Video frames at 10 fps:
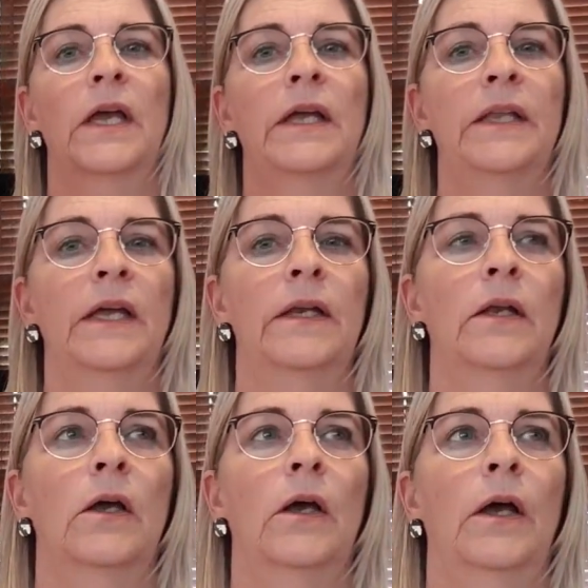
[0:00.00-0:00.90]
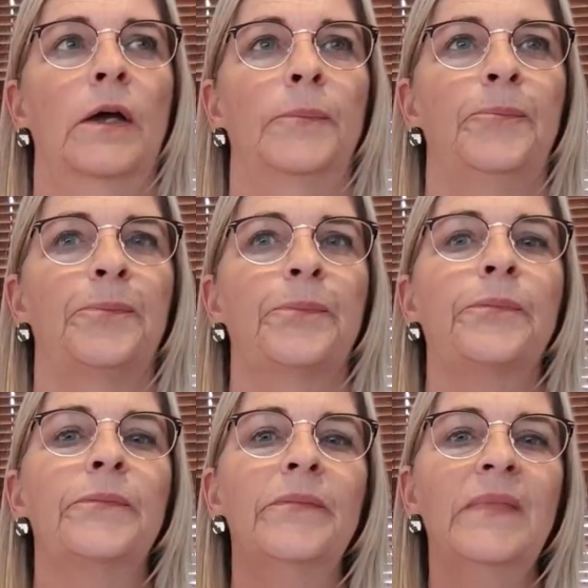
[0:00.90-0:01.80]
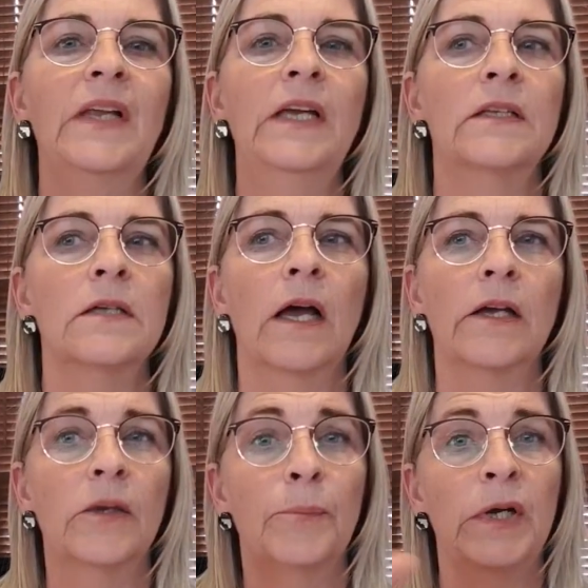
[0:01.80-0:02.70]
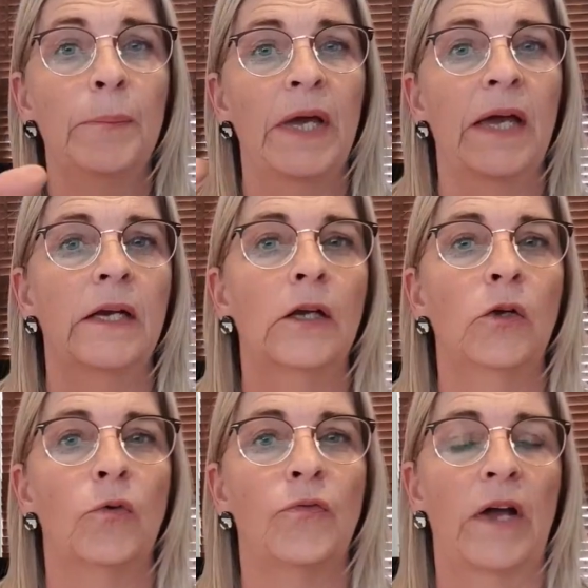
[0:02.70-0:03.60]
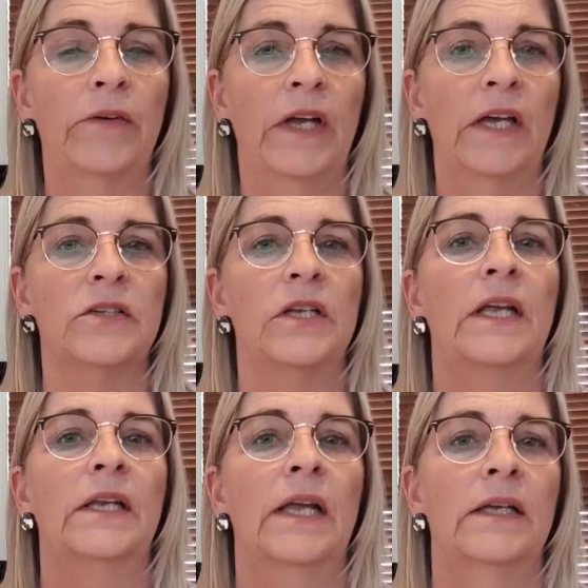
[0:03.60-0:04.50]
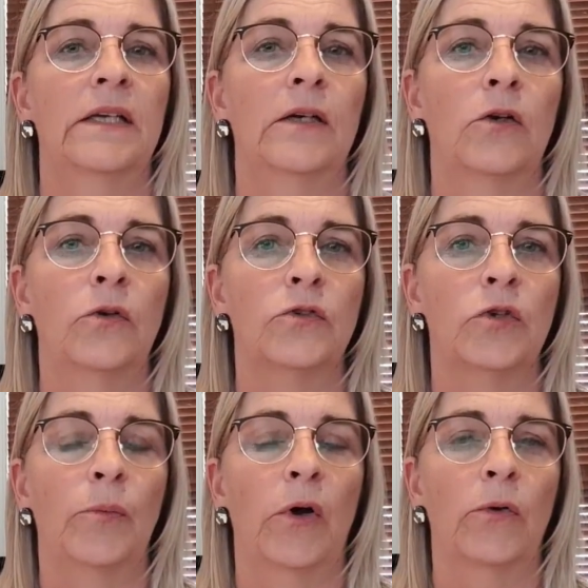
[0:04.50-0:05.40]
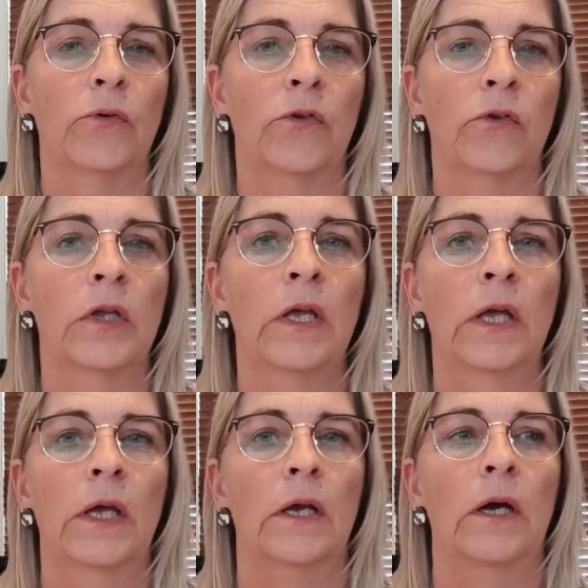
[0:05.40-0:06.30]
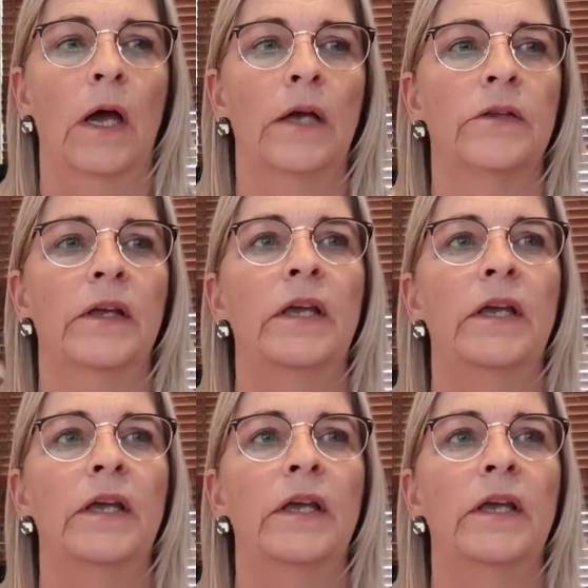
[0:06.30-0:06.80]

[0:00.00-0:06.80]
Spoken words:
And then it's like you're preparing your foundation, and that includes your bones, right?